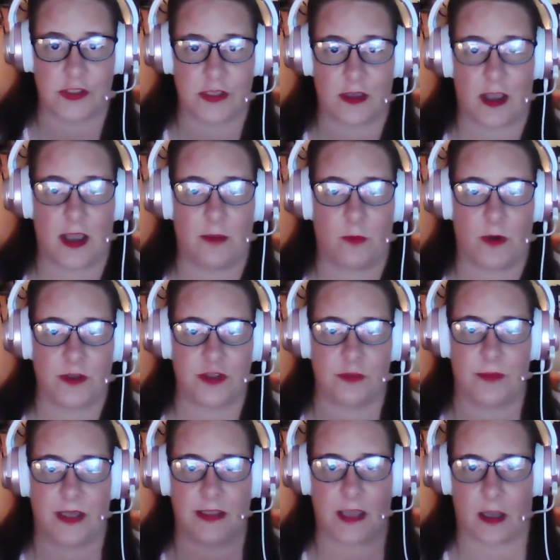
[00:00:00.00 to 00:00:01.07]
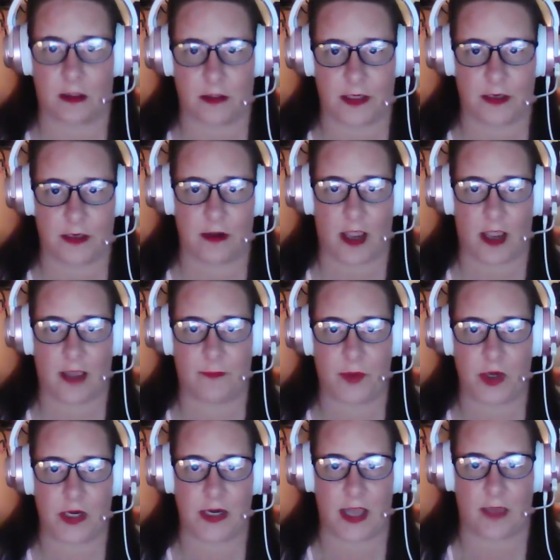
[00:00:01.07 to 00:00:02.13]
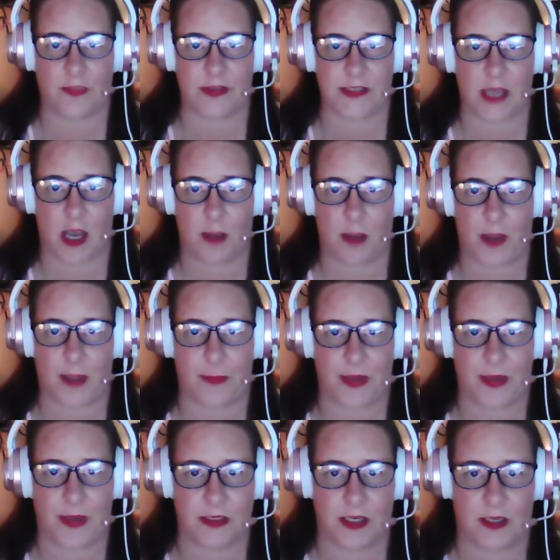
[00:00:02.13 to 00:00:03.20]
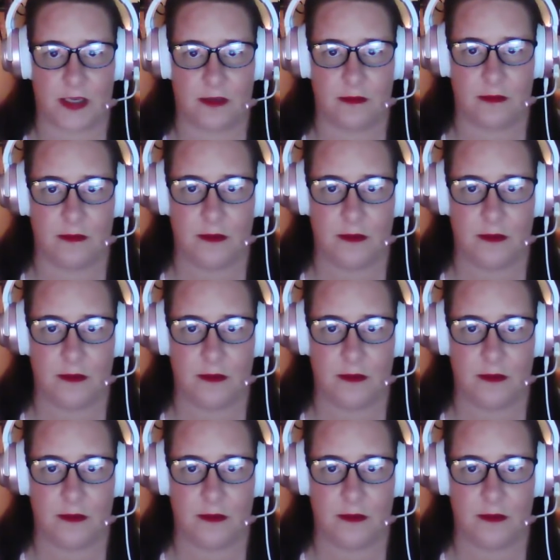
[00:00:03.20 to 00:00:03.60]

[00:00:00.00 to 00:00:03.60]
I want to make that clear. I put it at the top. I pinned it.